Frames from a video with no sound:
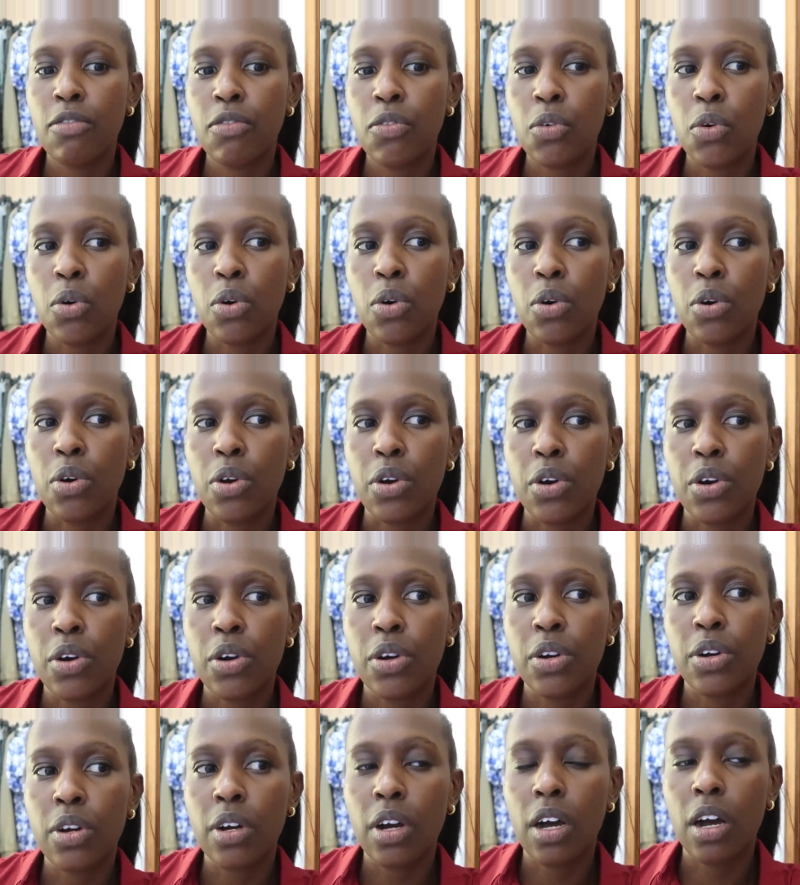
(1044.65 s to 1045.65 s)
for
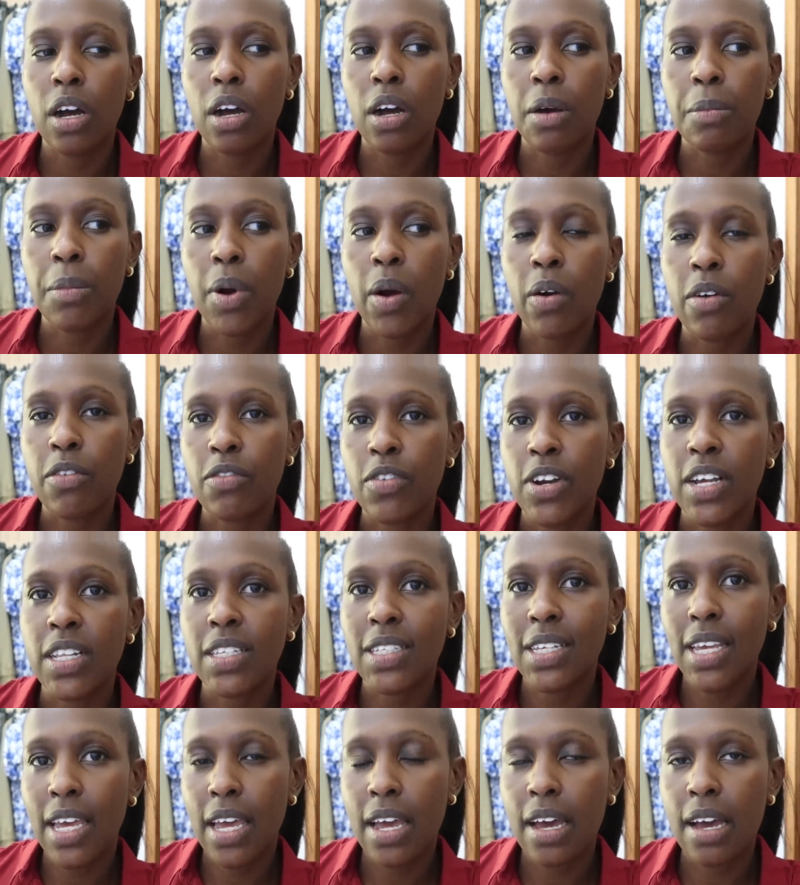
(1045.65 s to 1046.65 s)
our
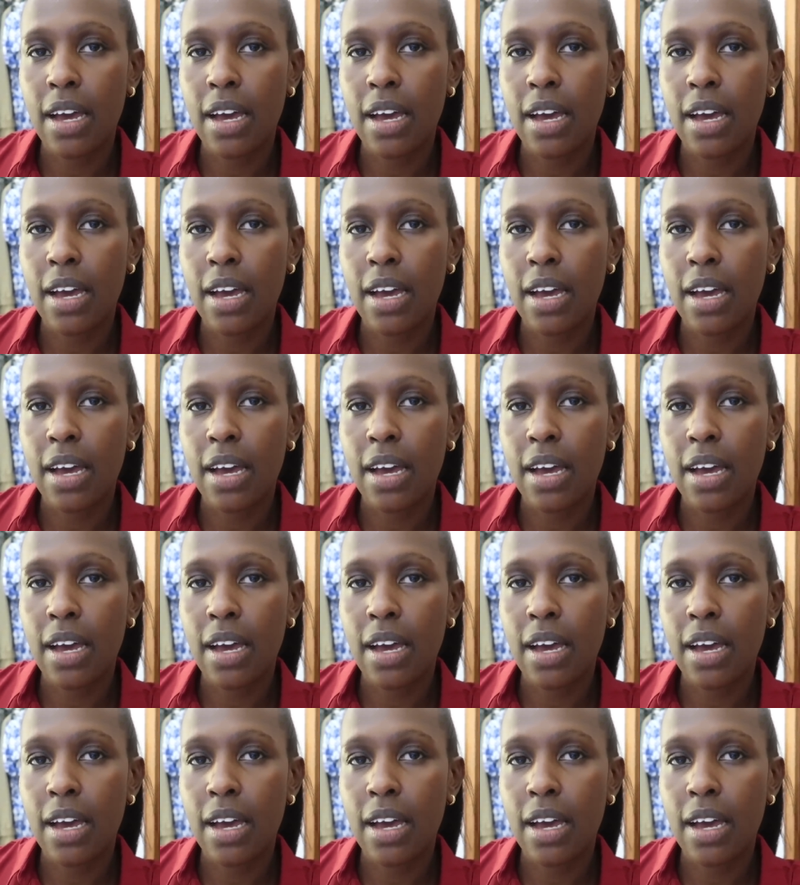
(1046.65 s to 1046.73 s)
friend's